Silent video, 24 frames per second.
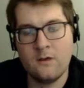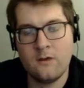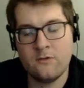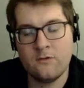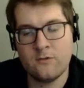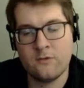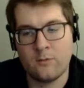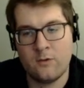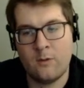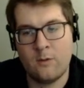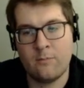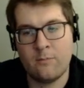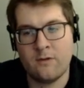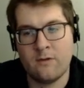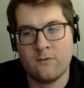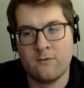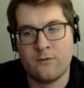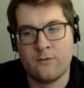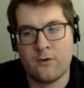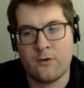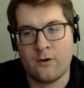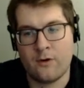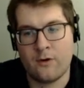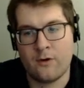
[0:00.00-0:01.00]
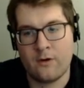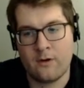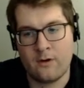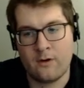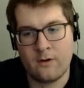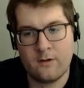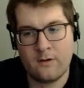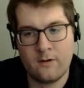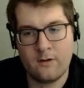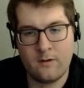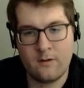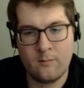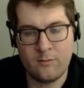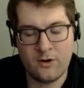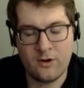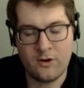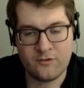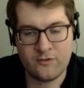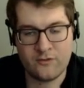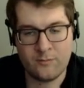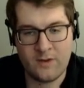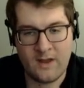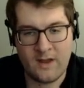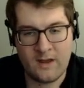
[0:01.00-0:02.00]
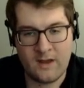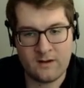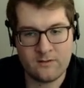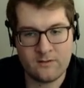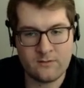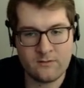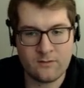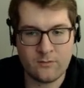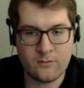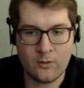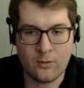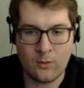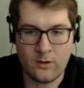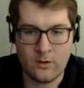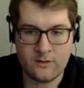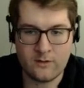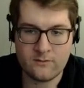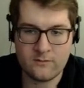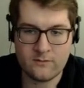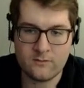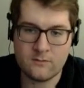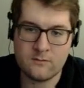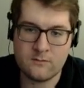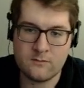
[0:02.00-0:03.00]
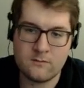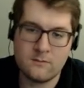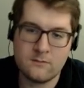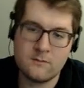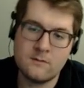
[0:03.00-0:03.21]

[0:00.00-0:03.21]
So we're hoping for a bunch of bananas, of course.